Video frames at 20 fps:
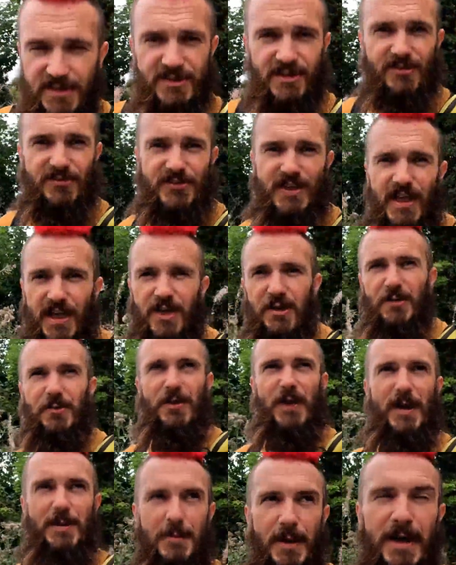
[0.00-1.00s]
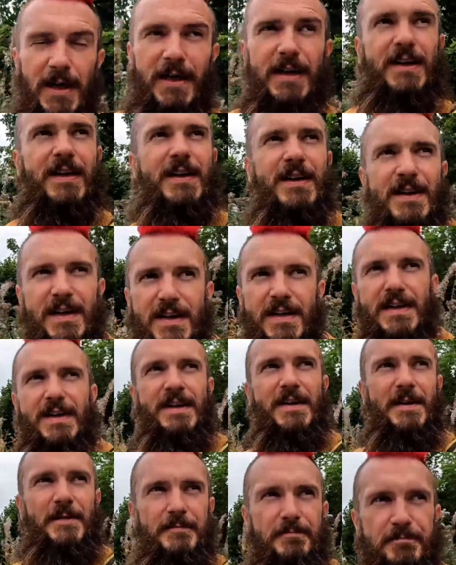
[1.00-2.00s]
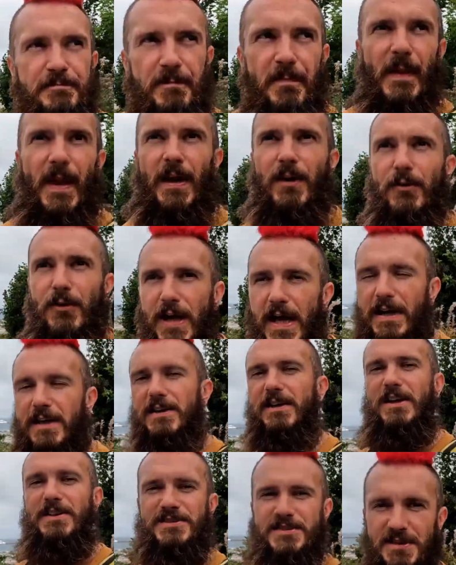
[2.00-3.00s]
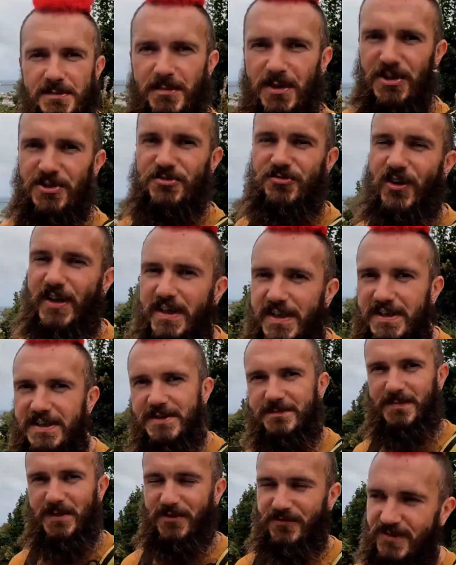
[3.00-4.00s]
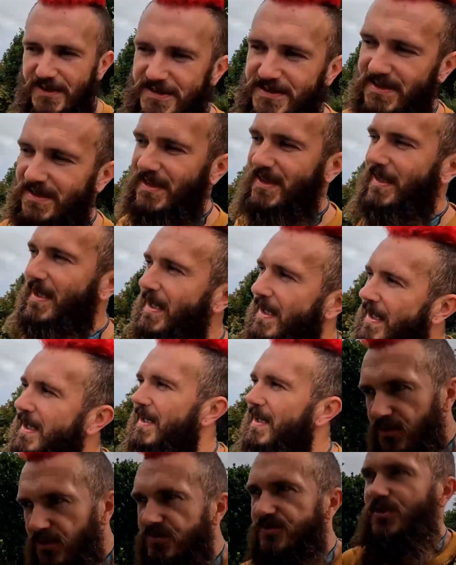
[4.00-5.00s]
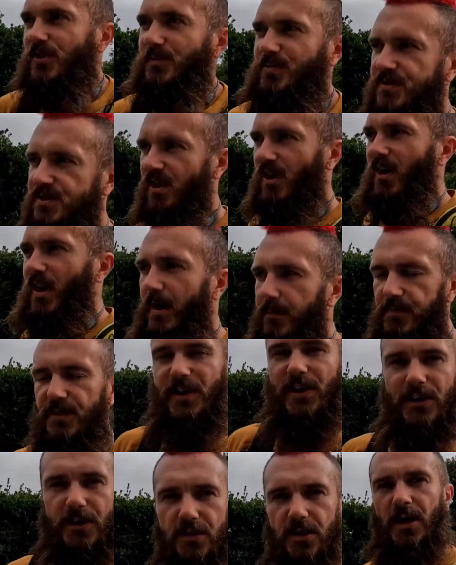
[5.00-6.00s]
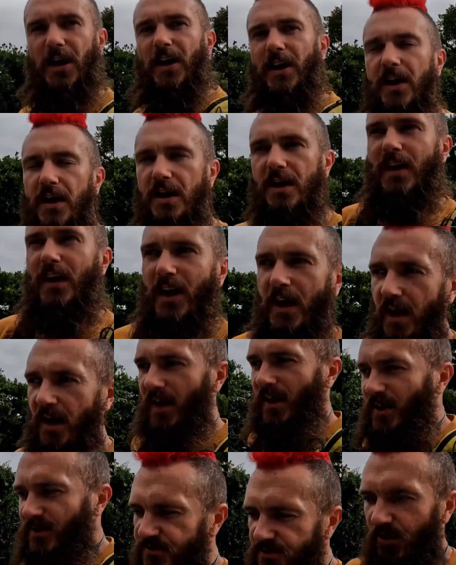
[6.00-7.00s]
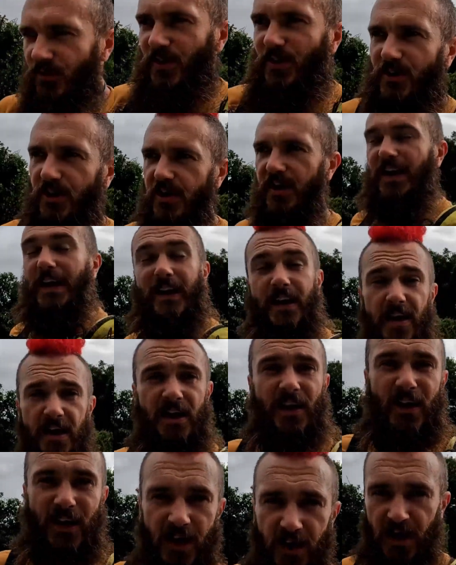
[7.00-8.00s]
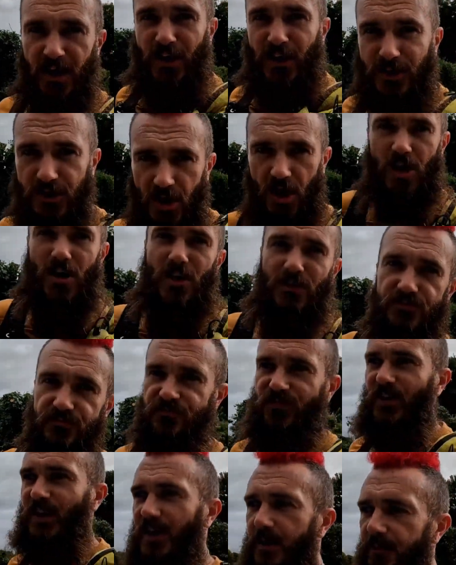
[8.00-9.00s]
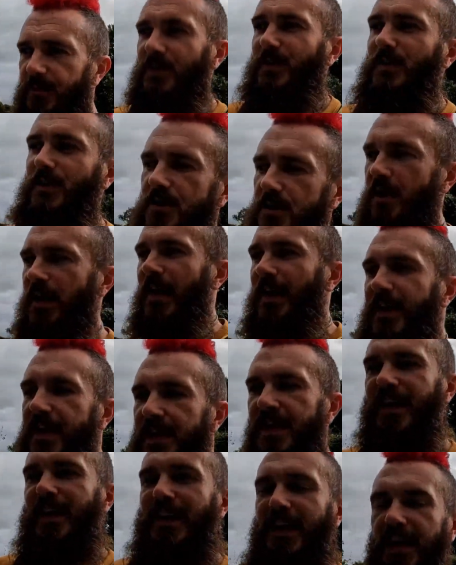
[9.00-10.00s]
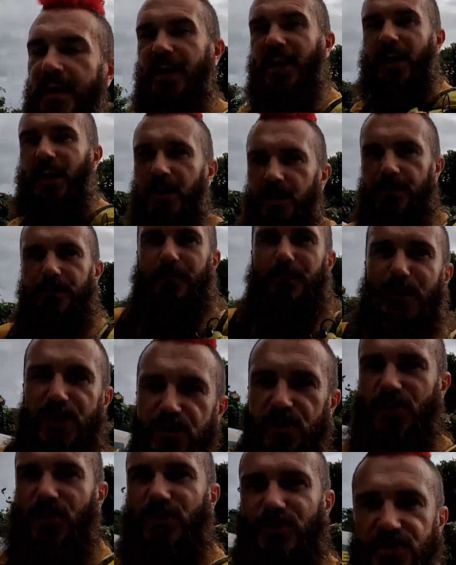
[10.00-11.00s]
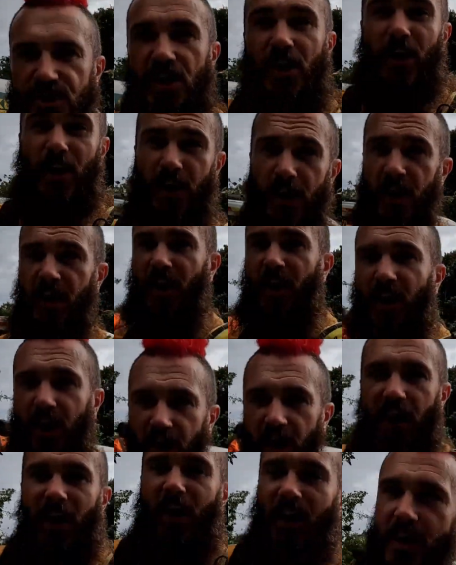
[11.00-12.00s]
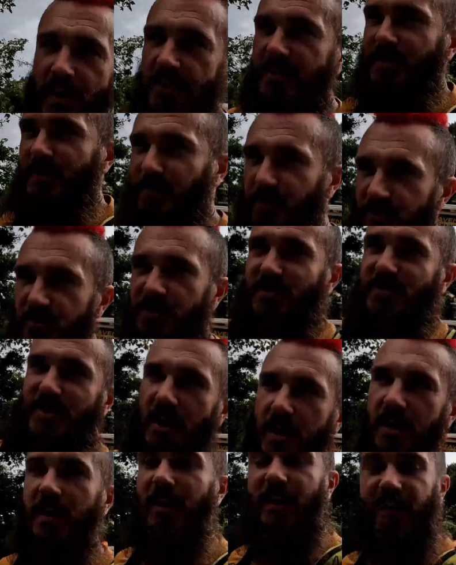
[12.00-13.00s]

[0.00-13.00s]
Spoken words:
Shows how lackluster my training has been recently. Stop start up the hill. It's not that I can't run up the hill, because to be honest